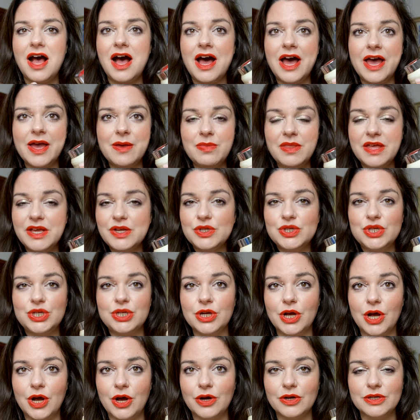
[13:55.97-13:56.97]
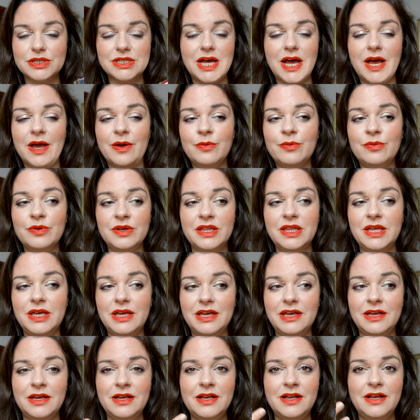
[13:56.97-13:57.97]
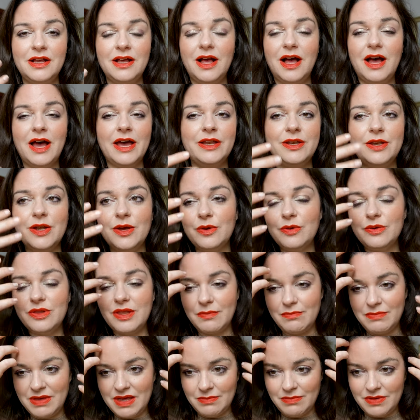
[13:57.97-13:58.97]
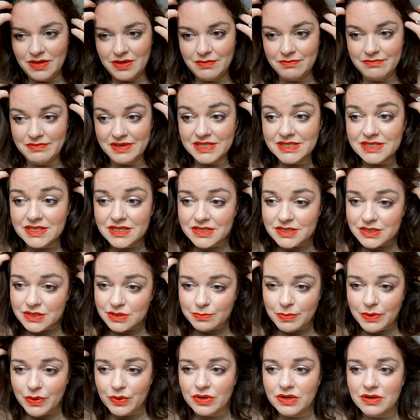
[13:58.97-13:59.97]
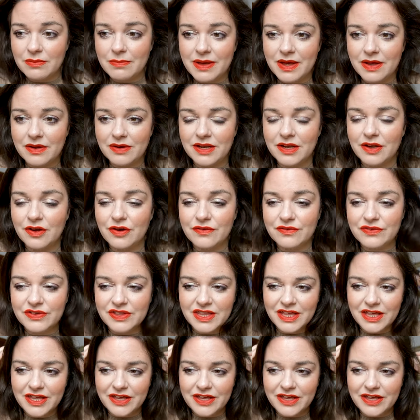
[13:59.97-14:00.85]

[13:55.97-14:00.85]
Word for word: I'm like shocked. I really, I know that Make Me Up Missa has spoken about it over the